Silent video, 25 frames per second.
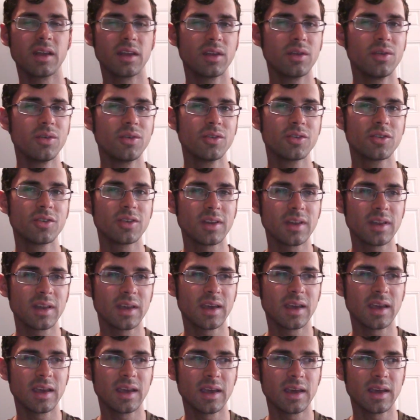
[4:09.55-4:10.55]

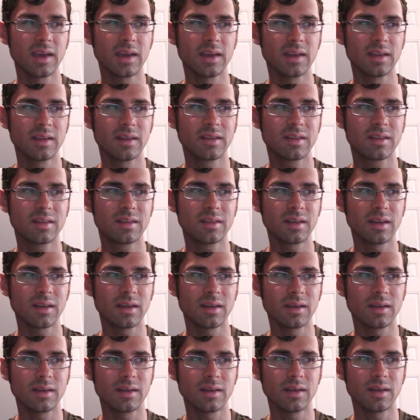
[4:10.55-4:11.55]
usually it's
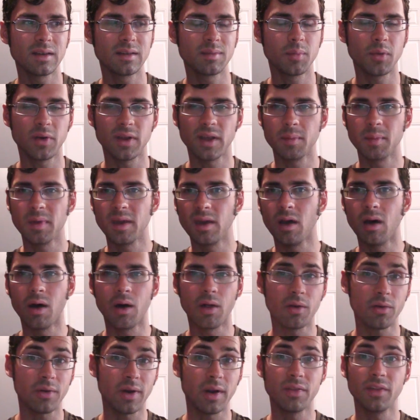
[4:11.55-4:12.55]
bringing me
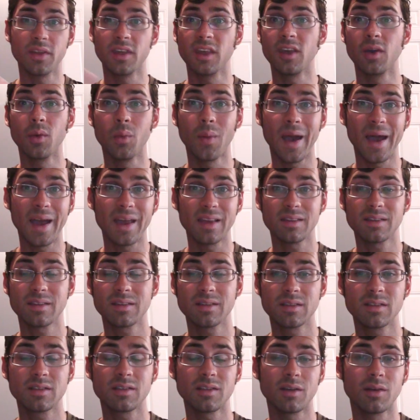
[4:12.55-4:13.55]
all around the
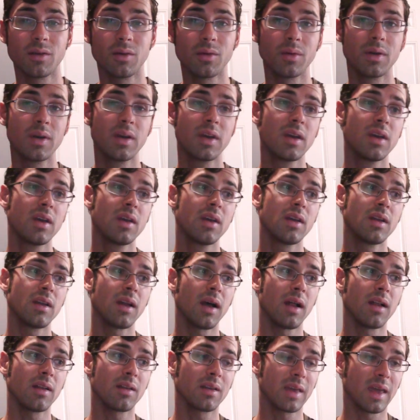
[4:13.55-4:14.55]
U.S. So
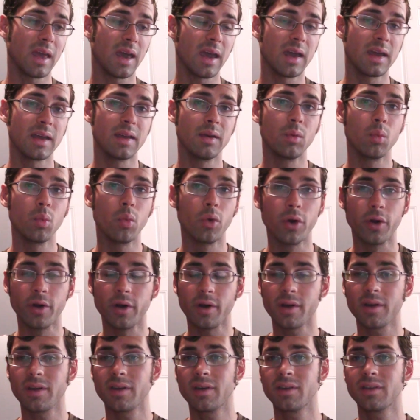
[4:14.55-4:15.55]
I'll get
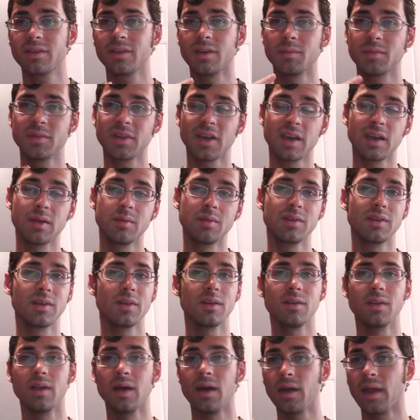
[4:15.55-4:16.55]
work sometimes,
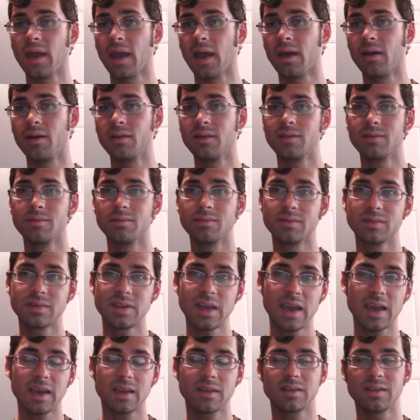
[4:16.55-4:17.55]
you know, like out in
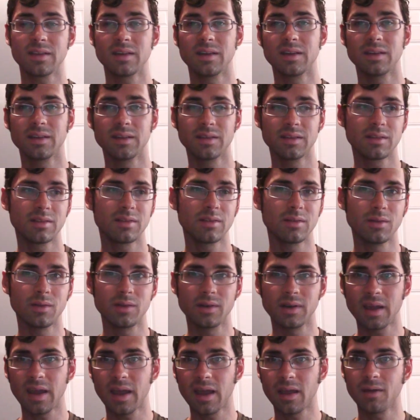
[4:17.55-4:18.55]
Texas
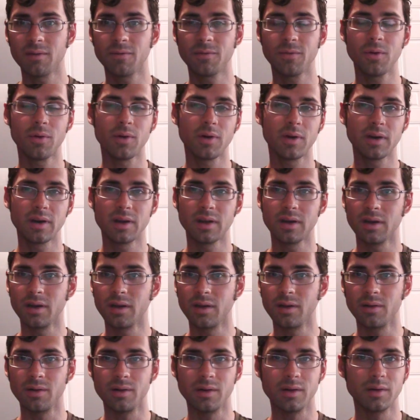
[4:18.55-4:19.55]
or in California
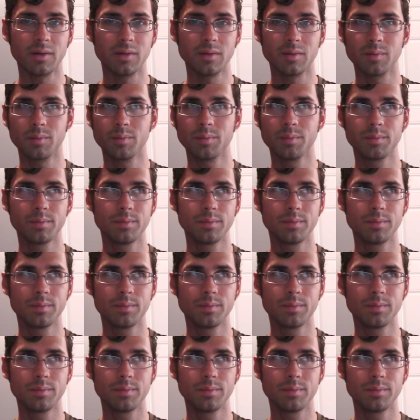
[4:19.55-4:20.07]
or